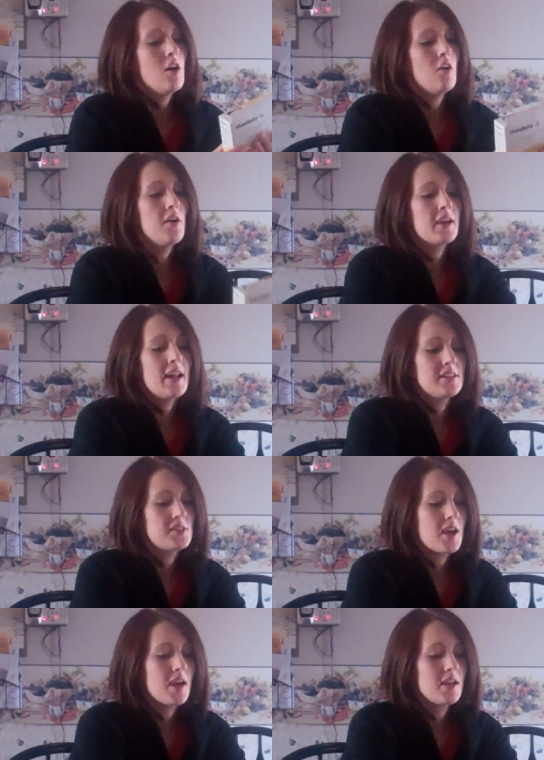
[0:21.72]
All I gotta
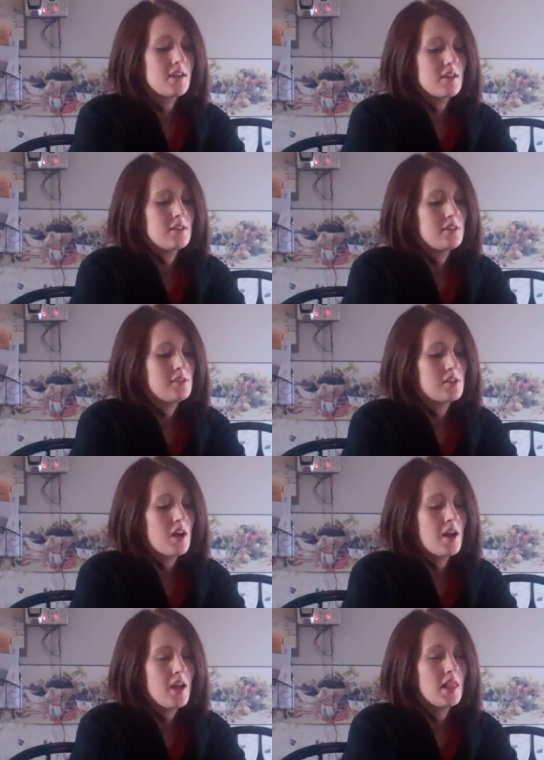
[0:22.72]
say is
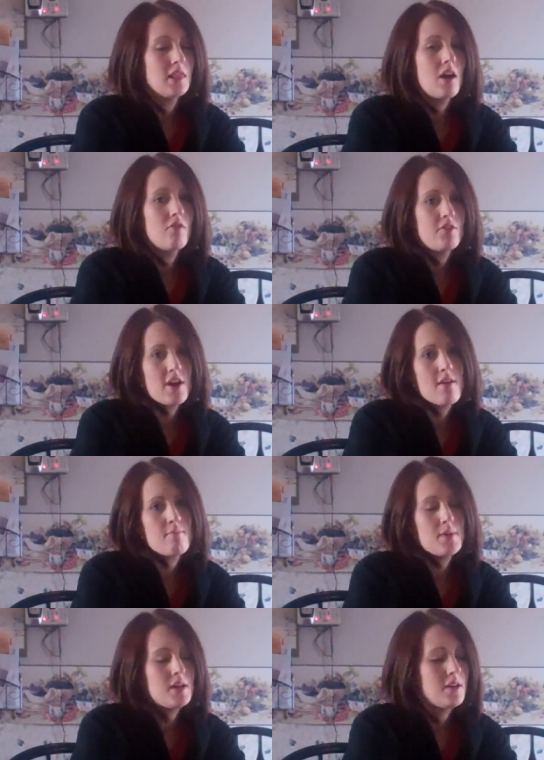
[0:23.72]
I love
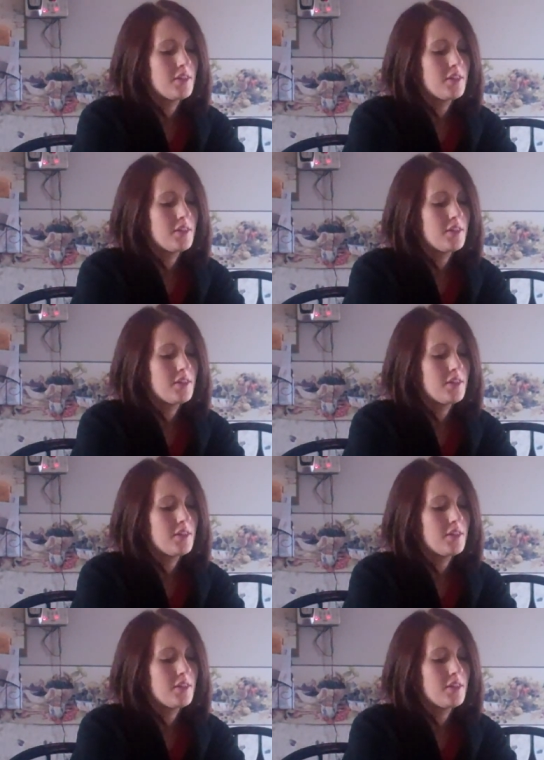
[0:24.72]
them.